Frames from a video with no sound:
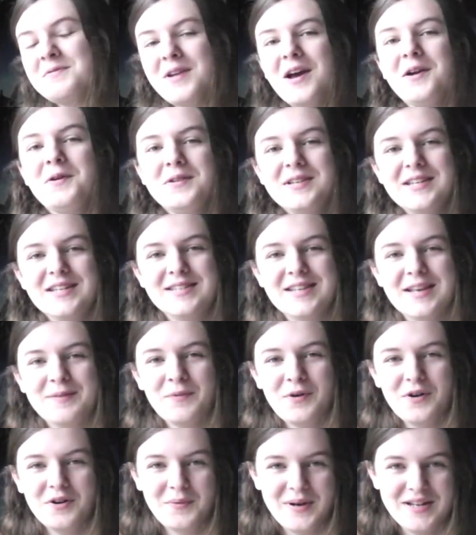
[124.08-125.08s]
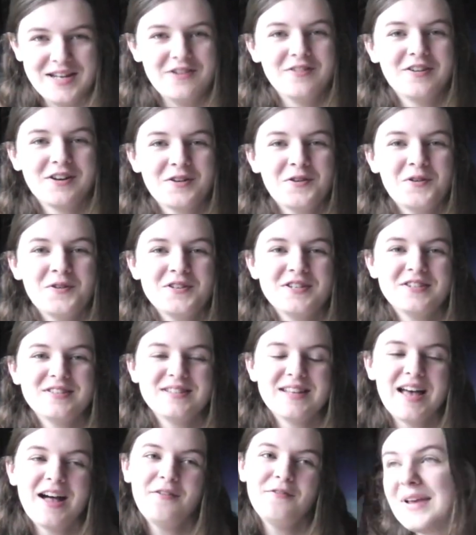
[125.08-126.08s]
notice it more when you record
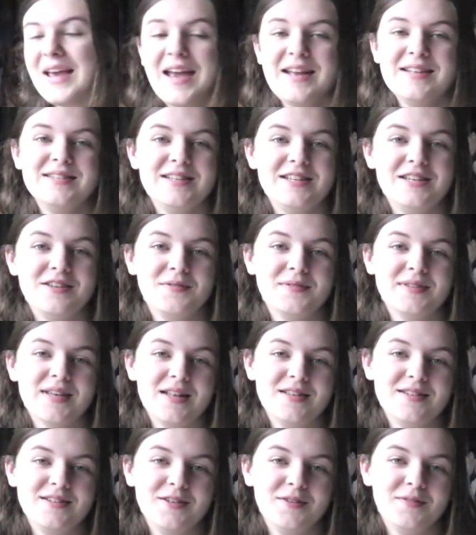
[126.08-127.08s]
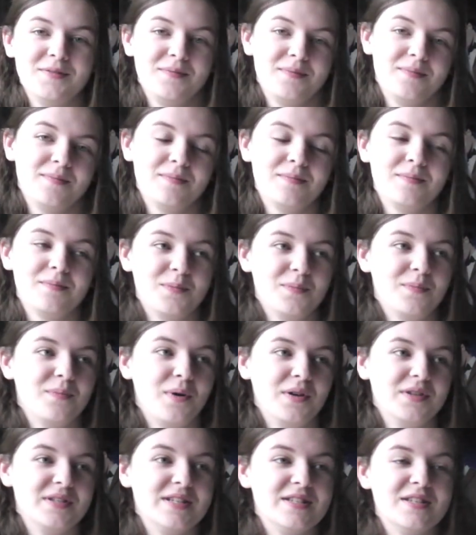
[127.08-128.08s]
yourself. Katie, you said you
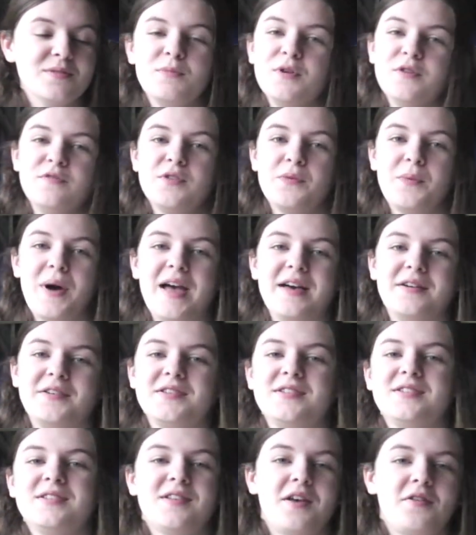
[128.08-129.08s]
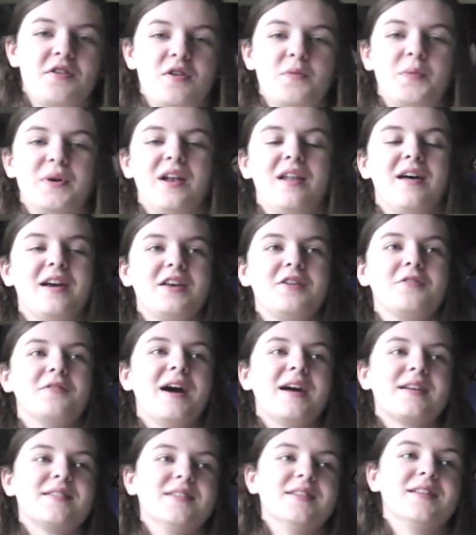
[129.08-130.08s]
wanted to move to Wales so you would like
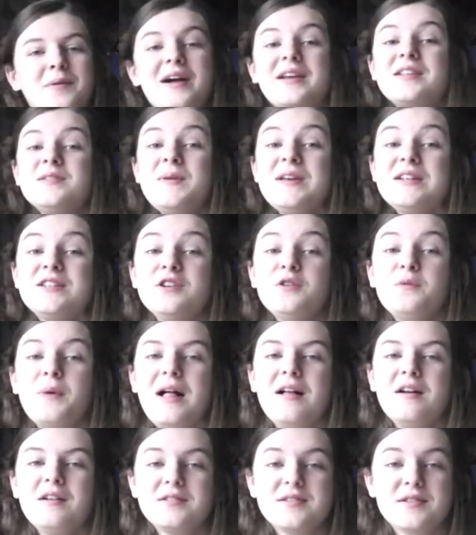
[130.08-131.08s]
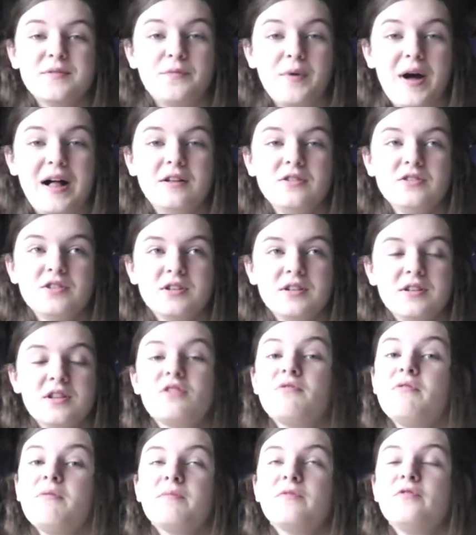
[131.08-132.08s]
your accent. Well, I can speak two words of Welsh,
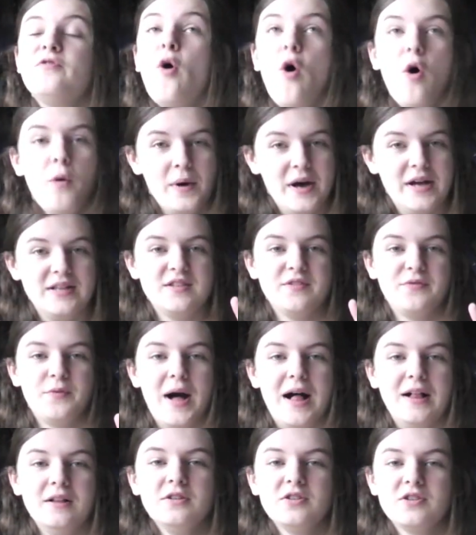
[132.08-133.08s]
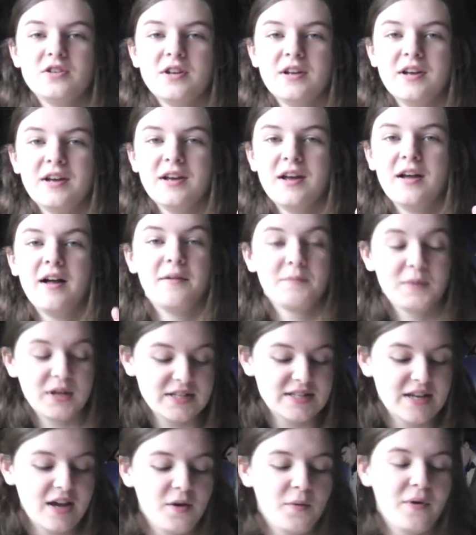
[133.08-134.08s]
four words of Welsh. I'm
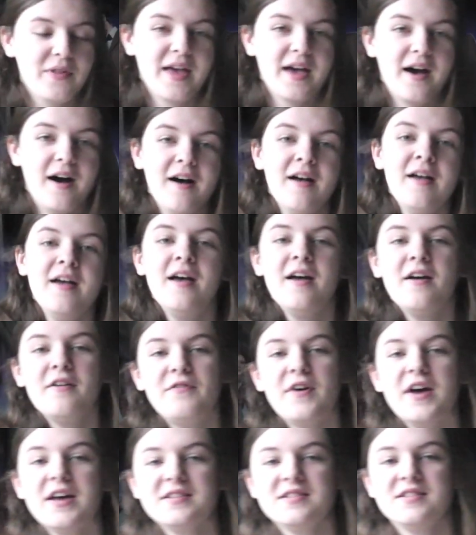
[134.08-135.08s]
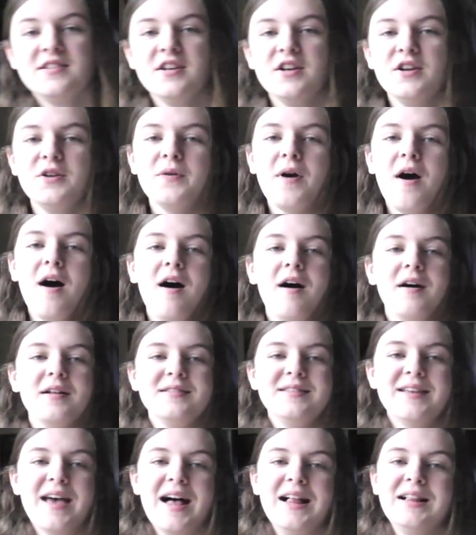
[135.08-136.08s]
going to tell you what they are. First two
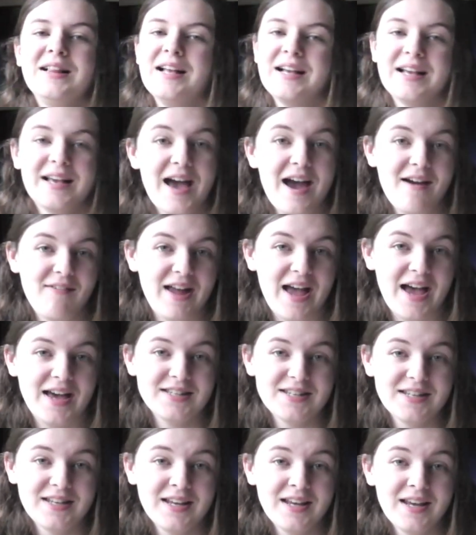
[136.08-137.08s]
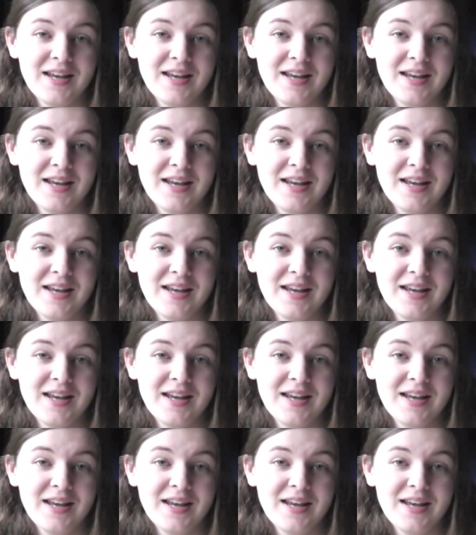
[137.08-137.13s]
are Del and Cariad,